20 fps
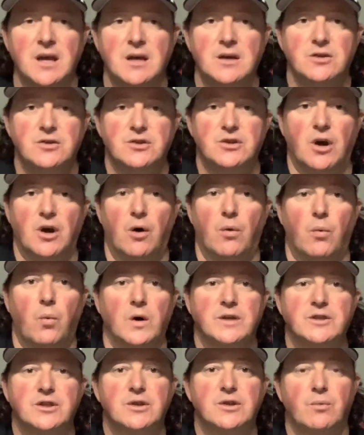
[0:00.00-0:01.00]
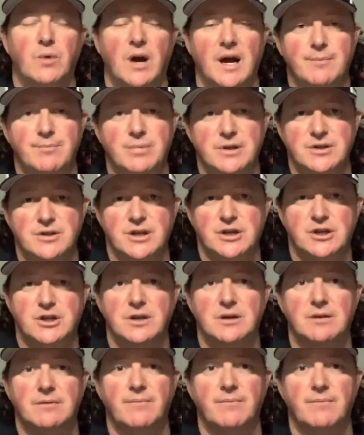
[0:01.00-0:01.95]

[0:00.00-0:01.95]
So what's the right position?